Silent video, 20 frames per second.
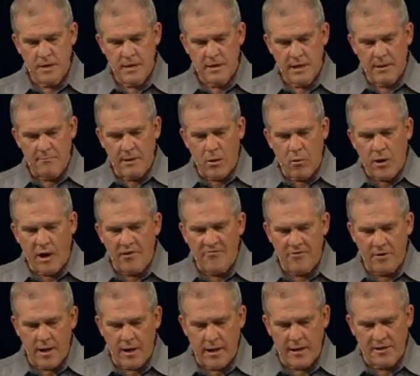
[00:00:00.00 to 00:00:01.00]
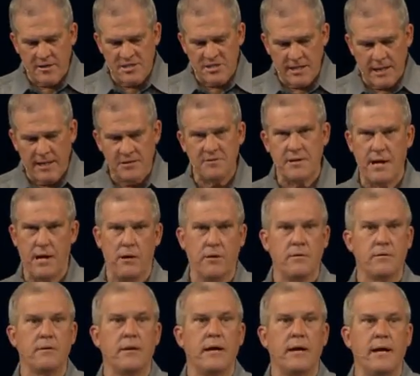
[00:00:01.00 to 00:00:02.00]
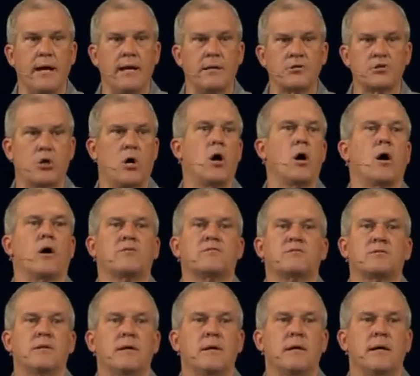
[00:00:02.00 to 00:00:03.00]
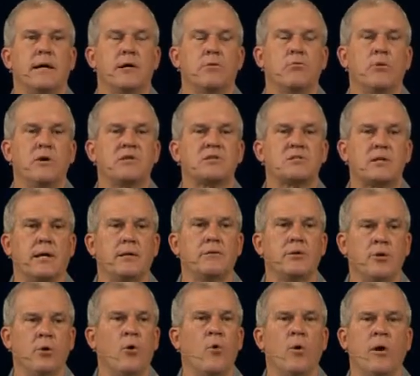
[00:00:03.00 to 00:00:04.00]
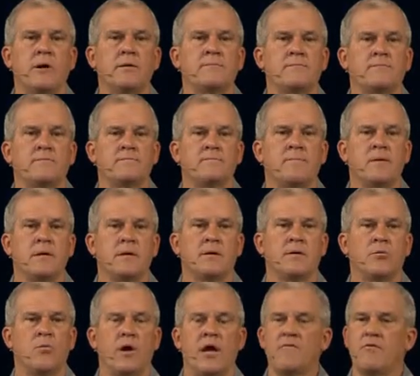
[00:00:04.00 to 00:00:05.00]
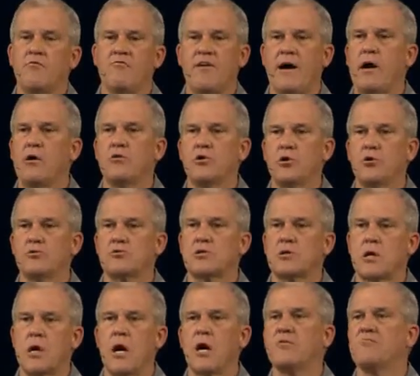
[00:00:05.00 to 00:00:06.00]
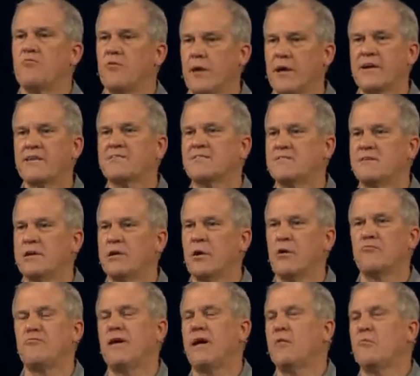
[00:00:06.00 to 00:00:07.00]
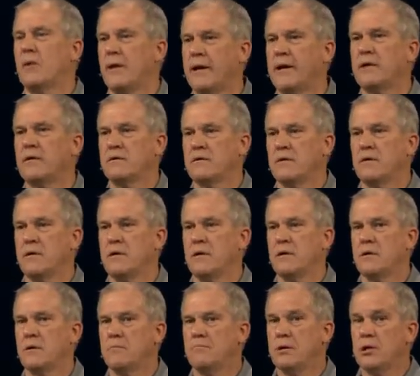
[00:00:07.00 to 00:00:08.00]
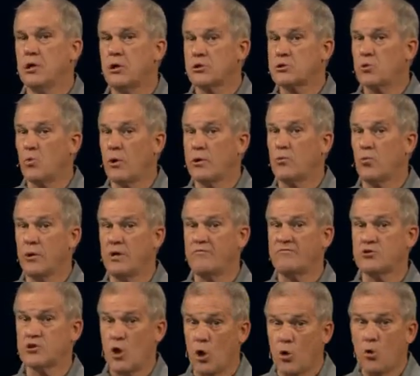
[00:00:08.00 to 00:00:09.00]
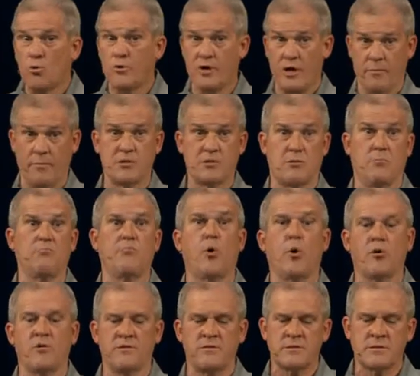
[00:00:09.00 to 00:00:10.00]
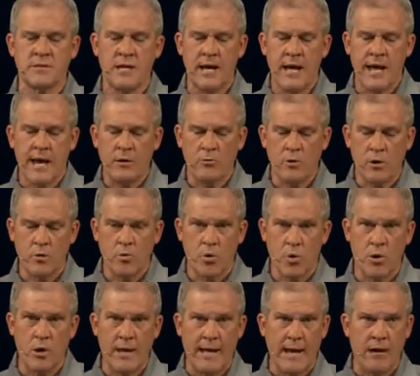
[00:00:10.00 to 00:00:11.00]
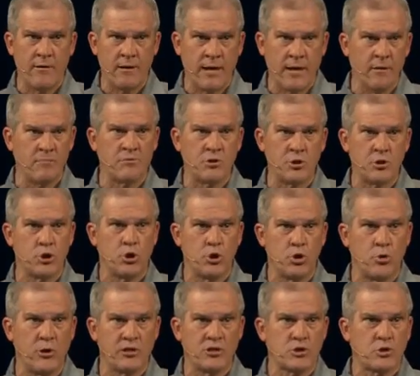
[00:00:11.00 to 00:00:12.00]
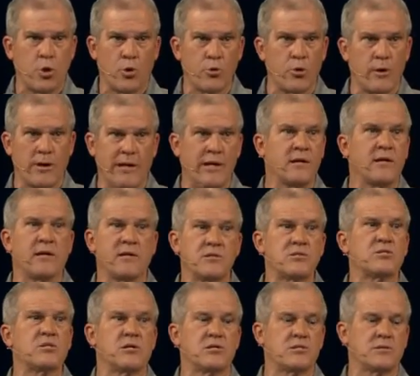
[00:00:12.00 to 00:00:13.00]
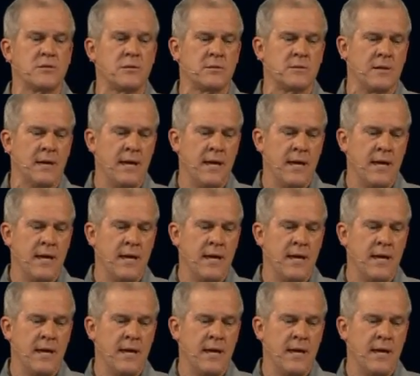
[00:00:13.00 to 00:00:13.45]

And my wife and I sat down and talked, and we said, you know what? We have a values conflict in our family because what we've told him is important and what we're allowing him to do is totally inconsistent.